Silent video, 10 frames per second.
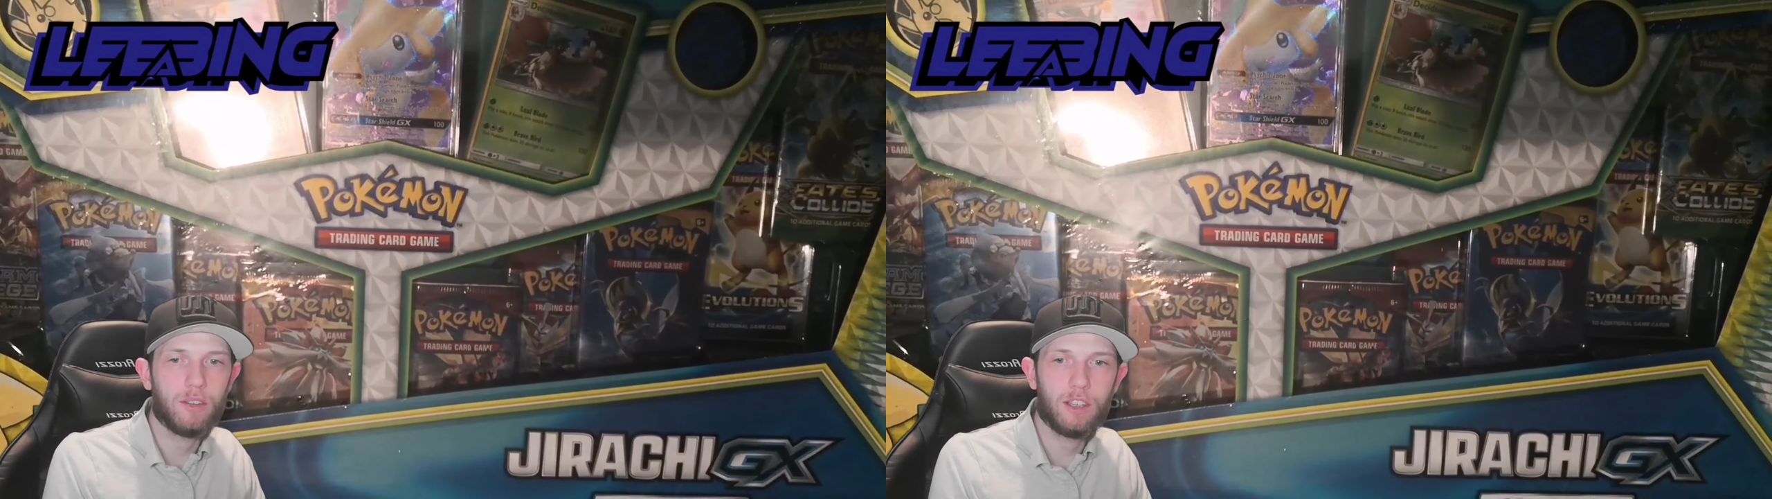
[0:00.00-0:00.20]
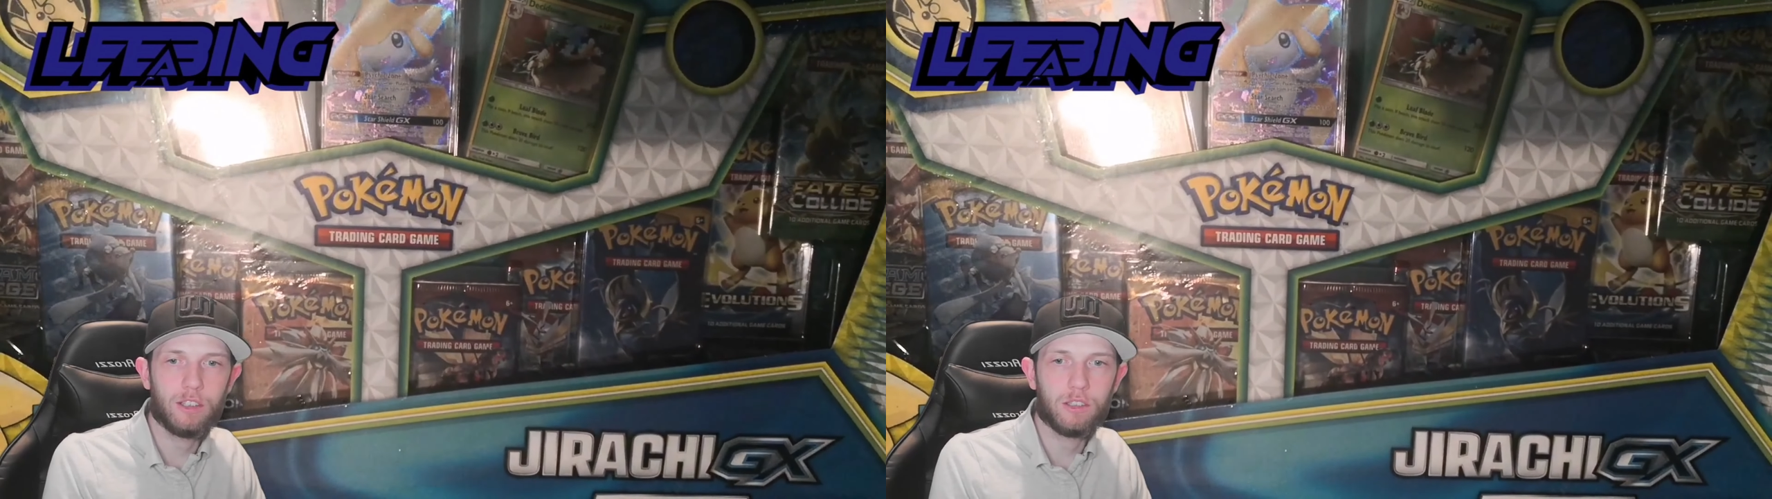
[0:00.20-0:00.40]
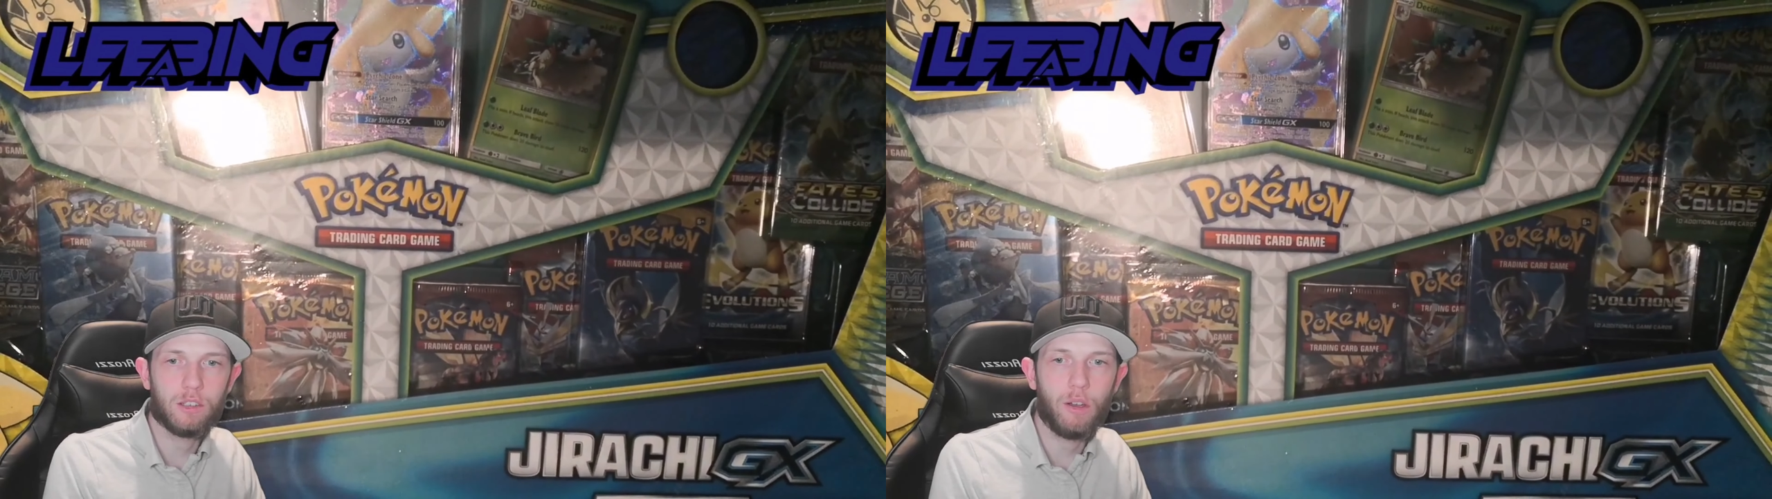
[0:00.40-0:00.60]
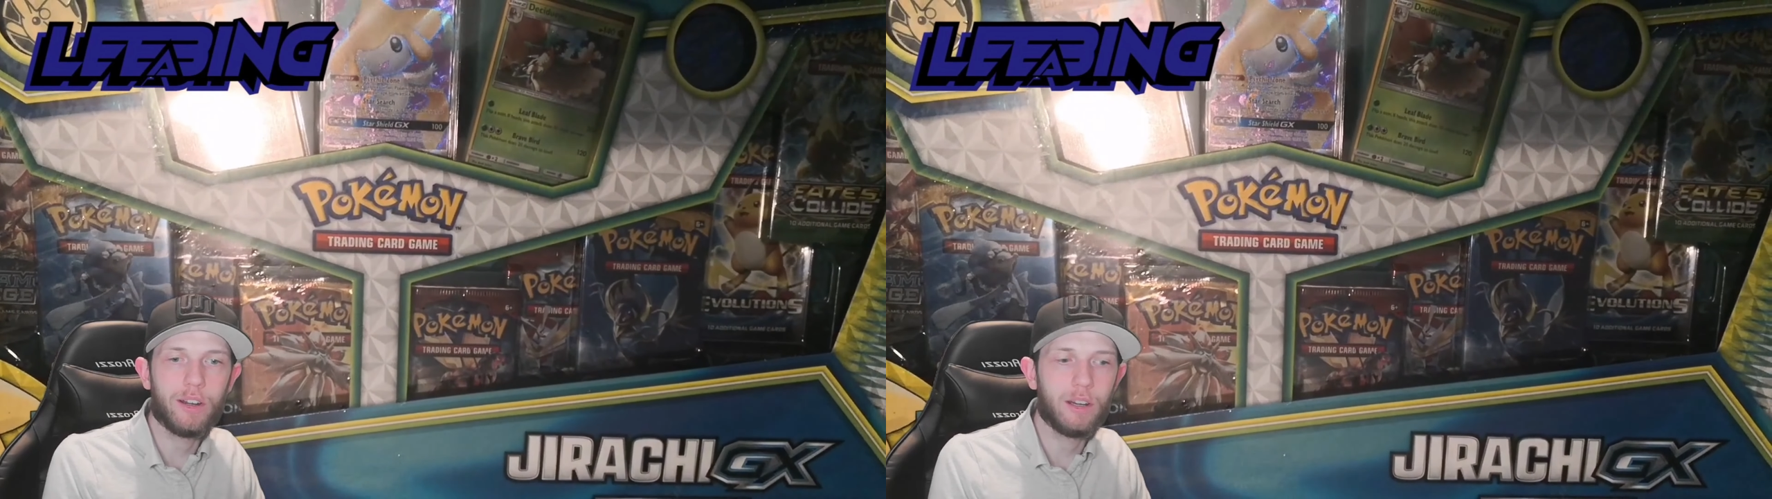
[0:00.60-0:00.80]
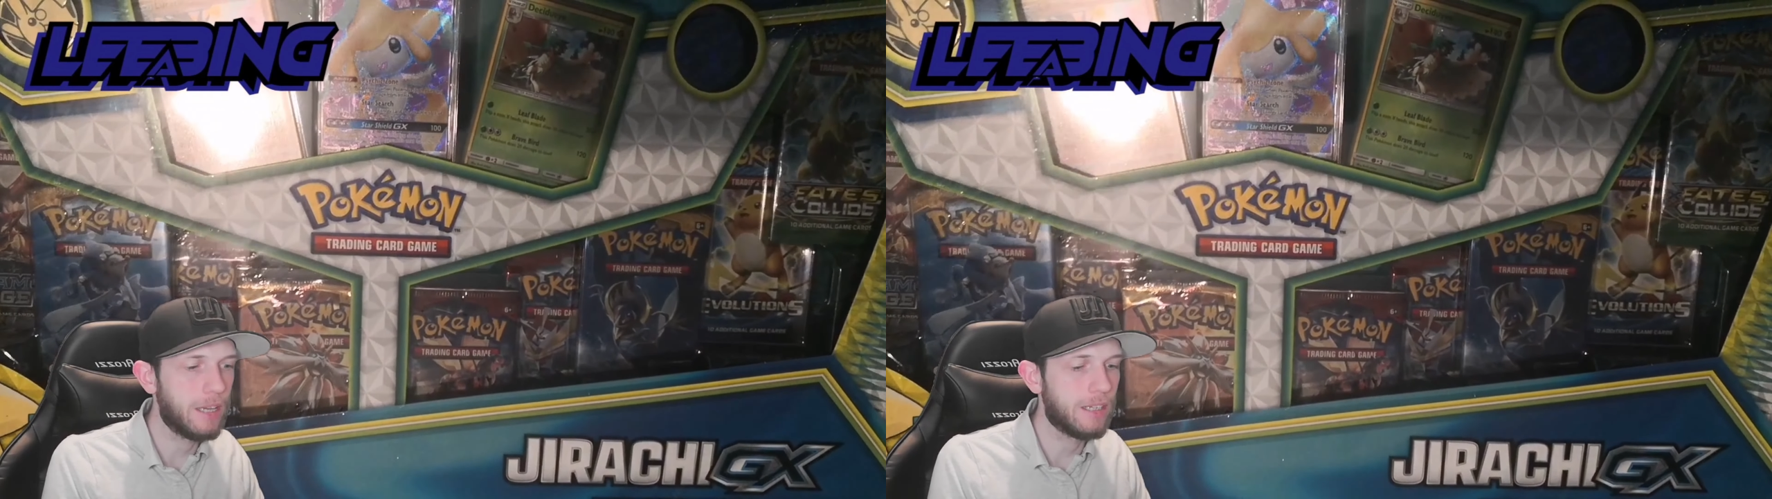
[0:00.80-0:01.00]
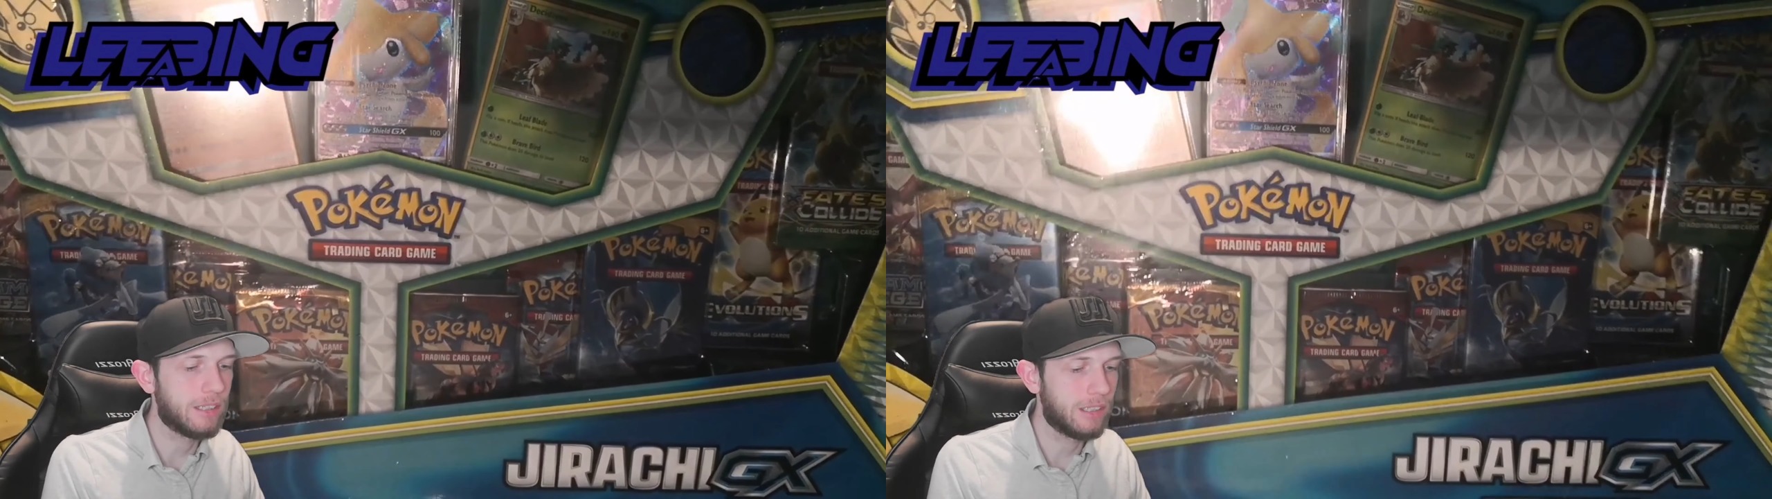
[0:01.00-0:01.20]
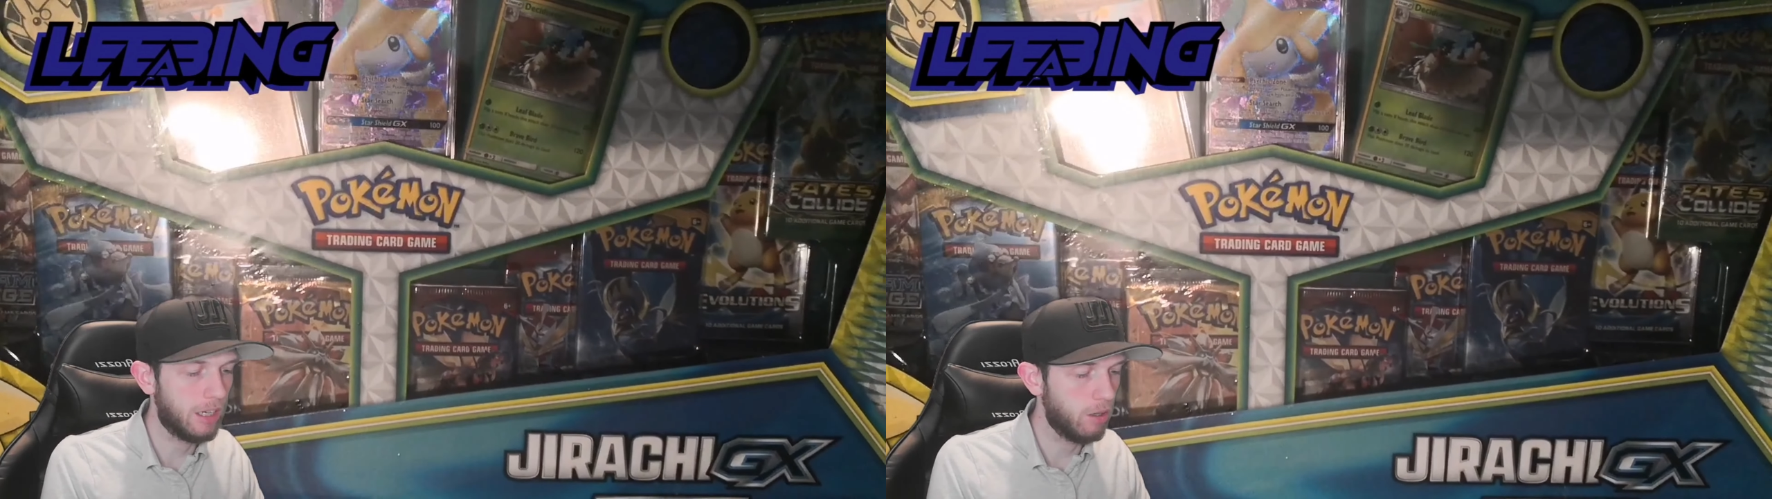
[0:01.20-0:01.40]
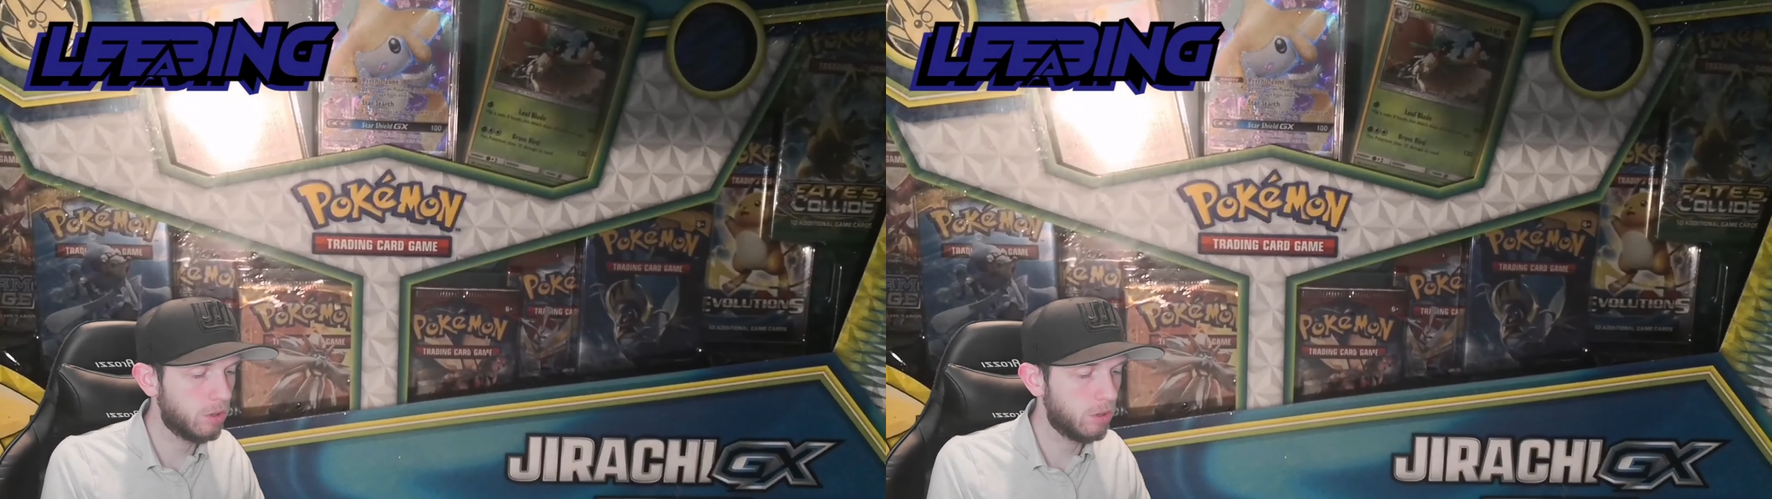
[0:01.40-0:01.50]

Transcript: this kind of piece sealed